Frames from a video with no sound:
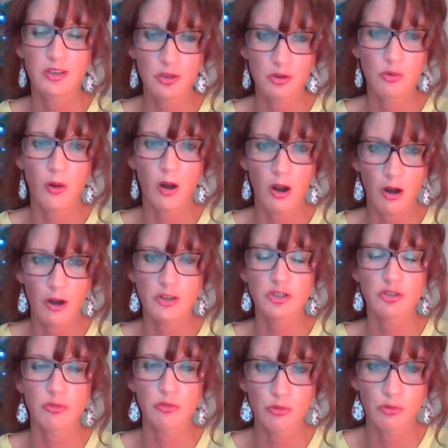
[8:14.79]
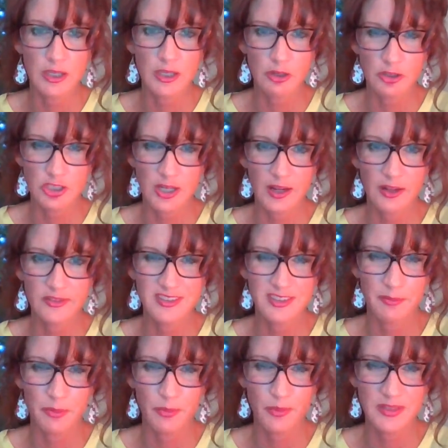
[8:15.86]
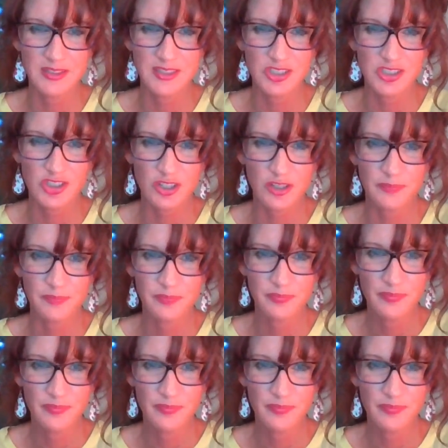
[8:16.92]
You are truly your child's #1 teacher.